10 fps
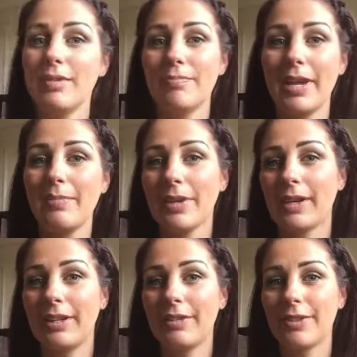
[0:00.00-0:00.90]
maybe I
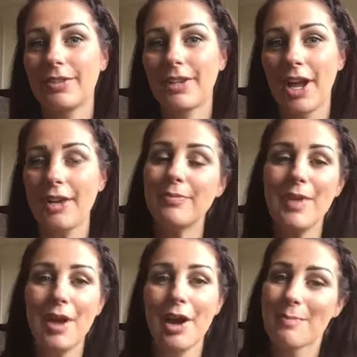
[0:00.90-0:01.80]
could give this a go,
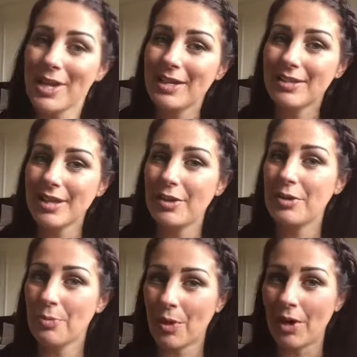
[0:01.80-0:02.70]
I'm here to tell
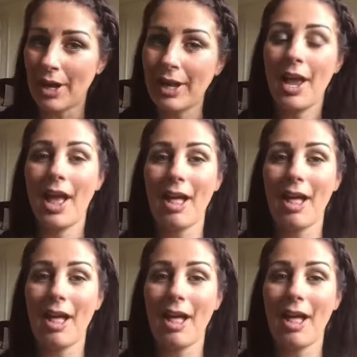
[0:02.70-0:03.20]
you why